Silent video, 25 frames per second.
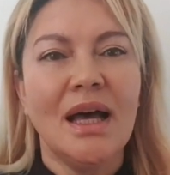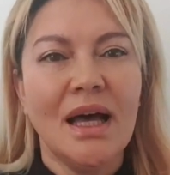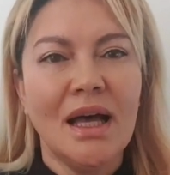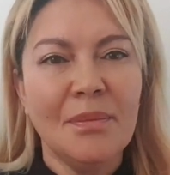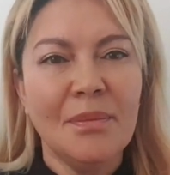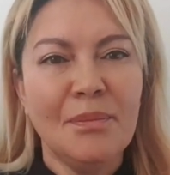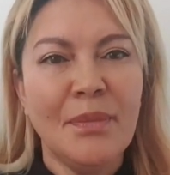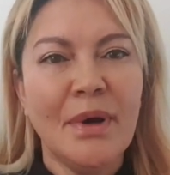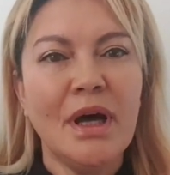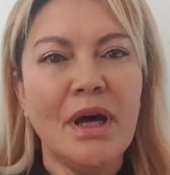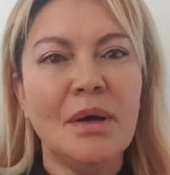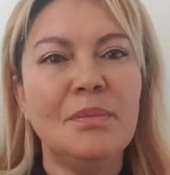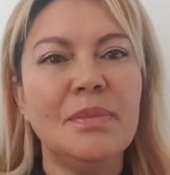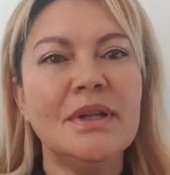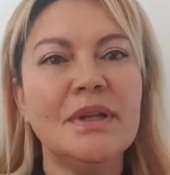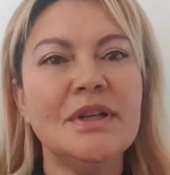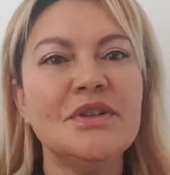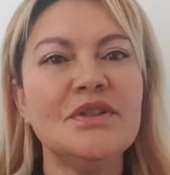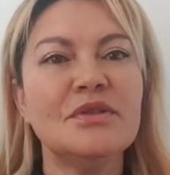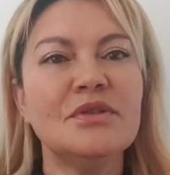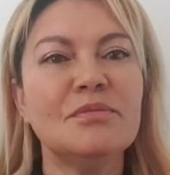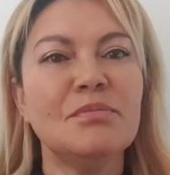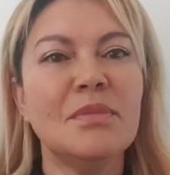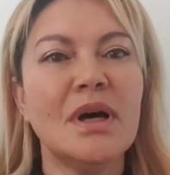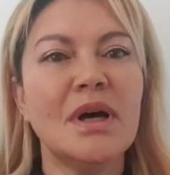I
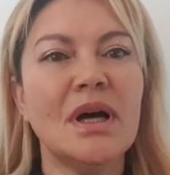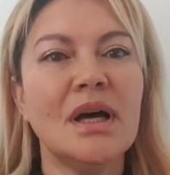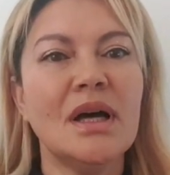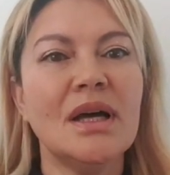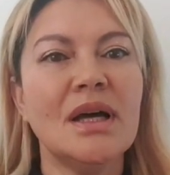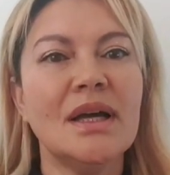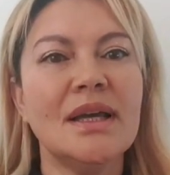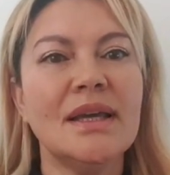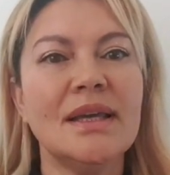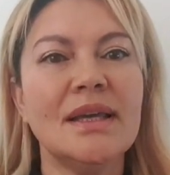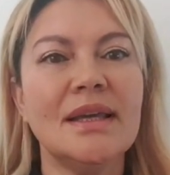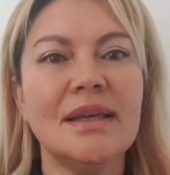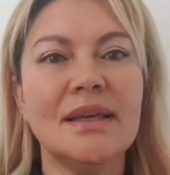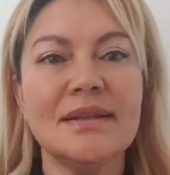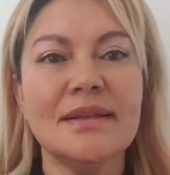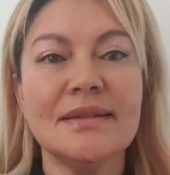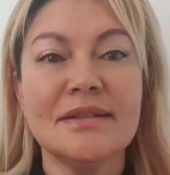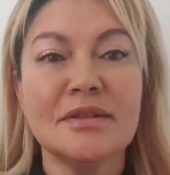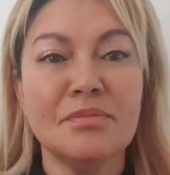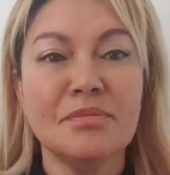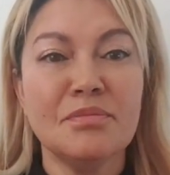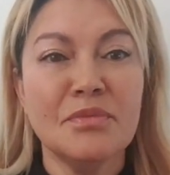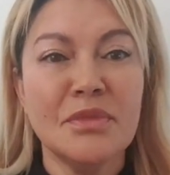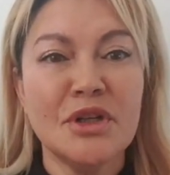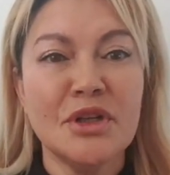published my
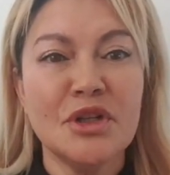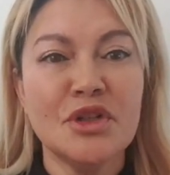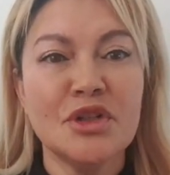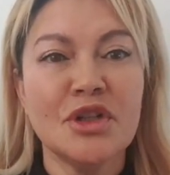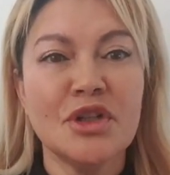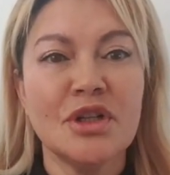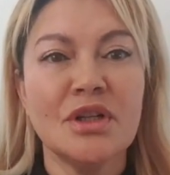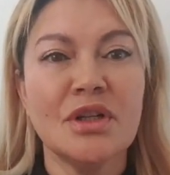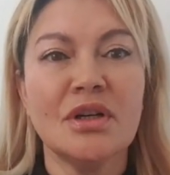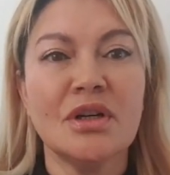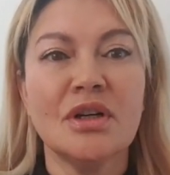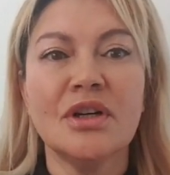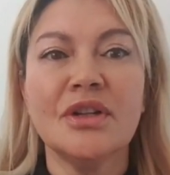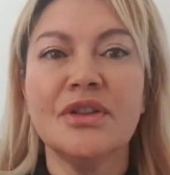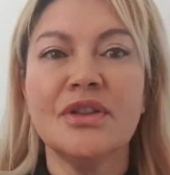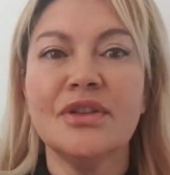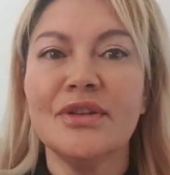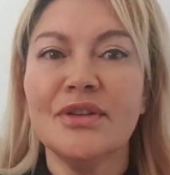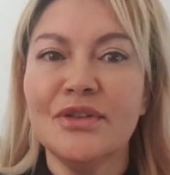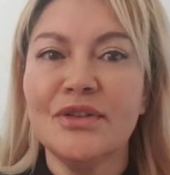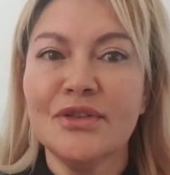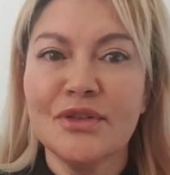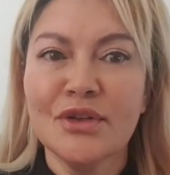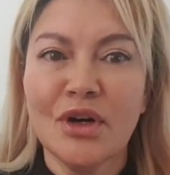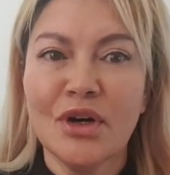submission on
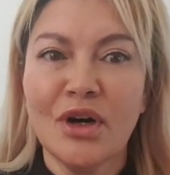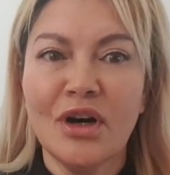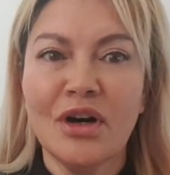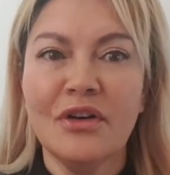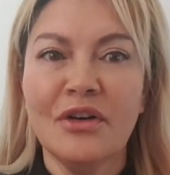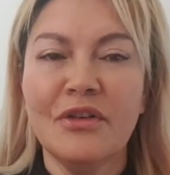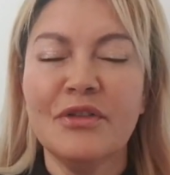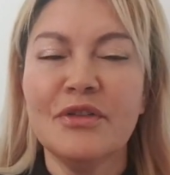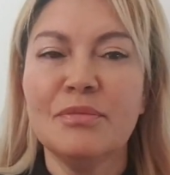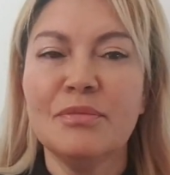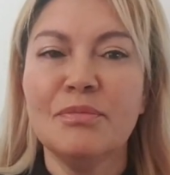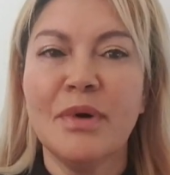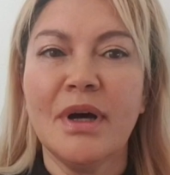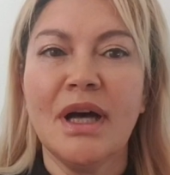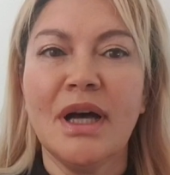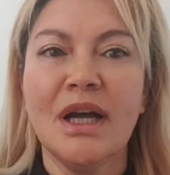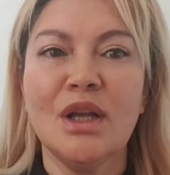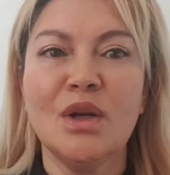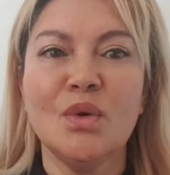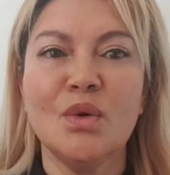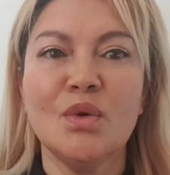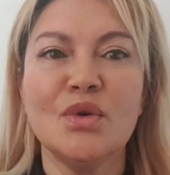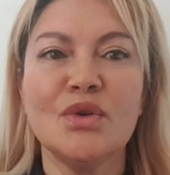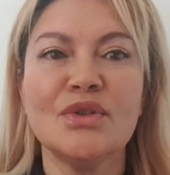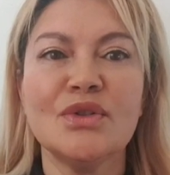the draft
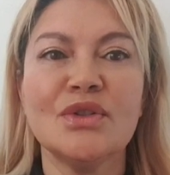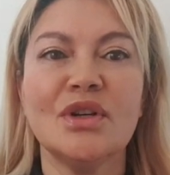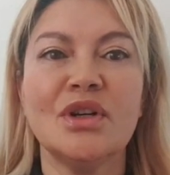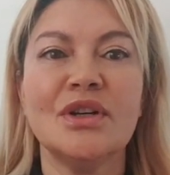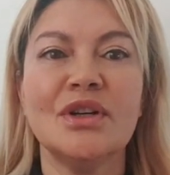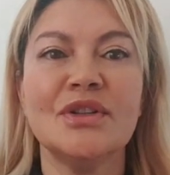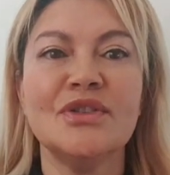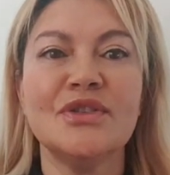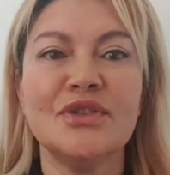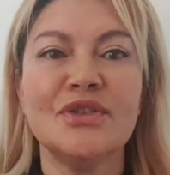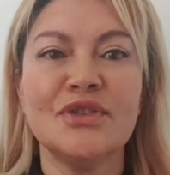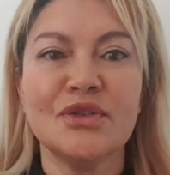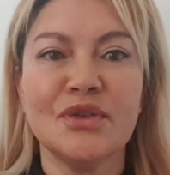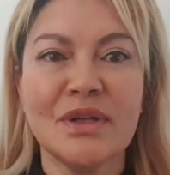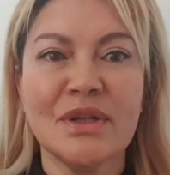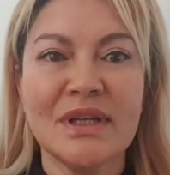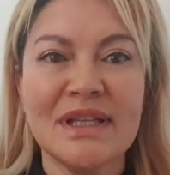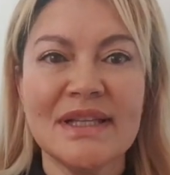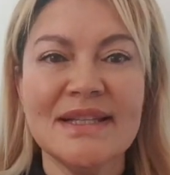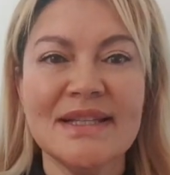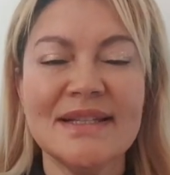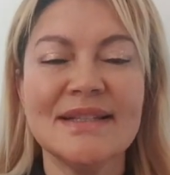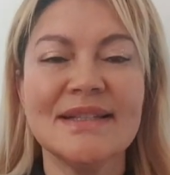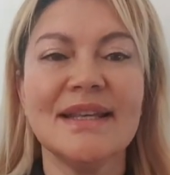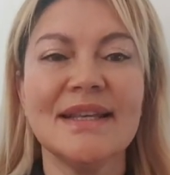bylaws on
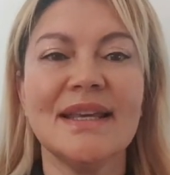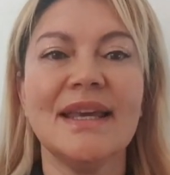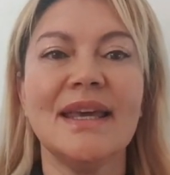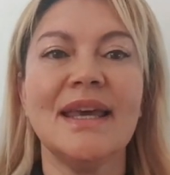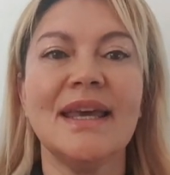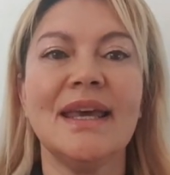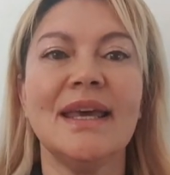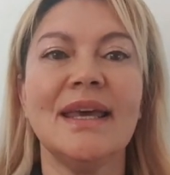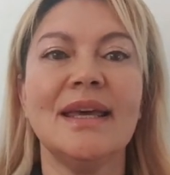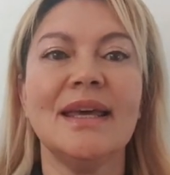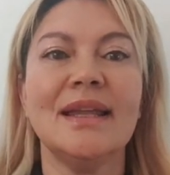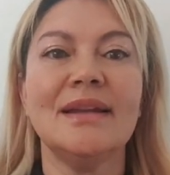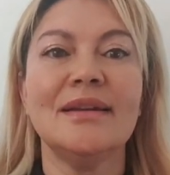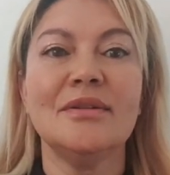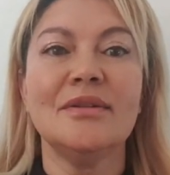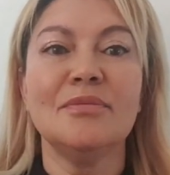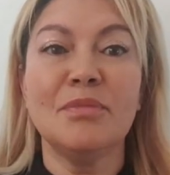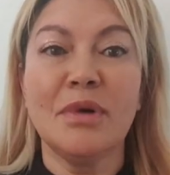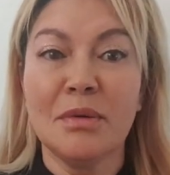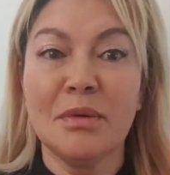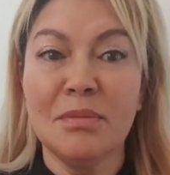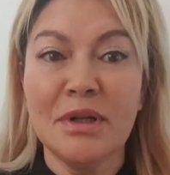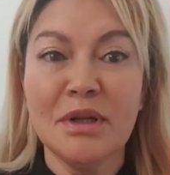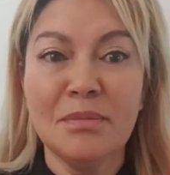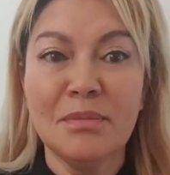streets and
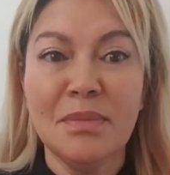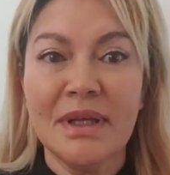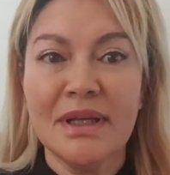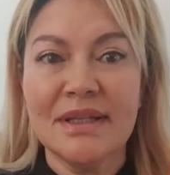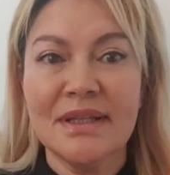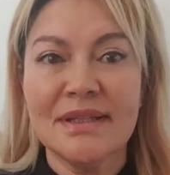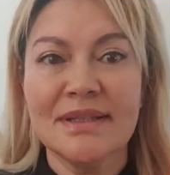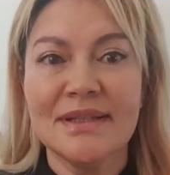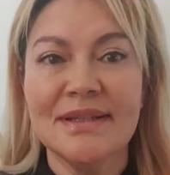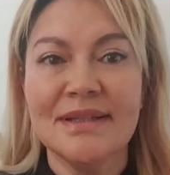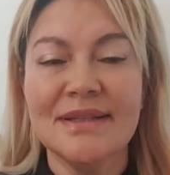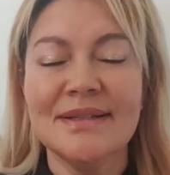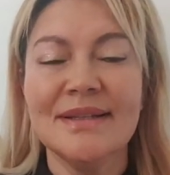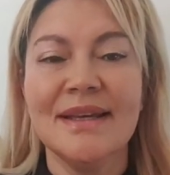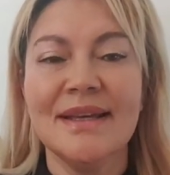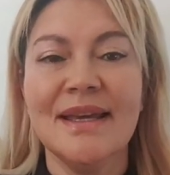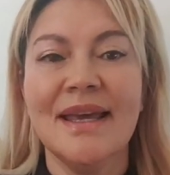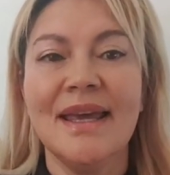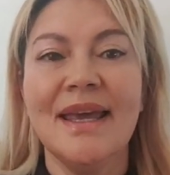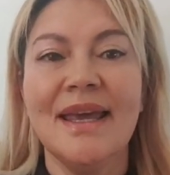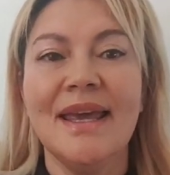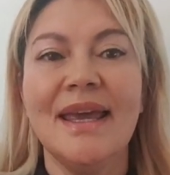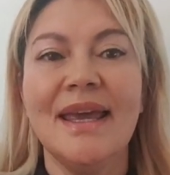public places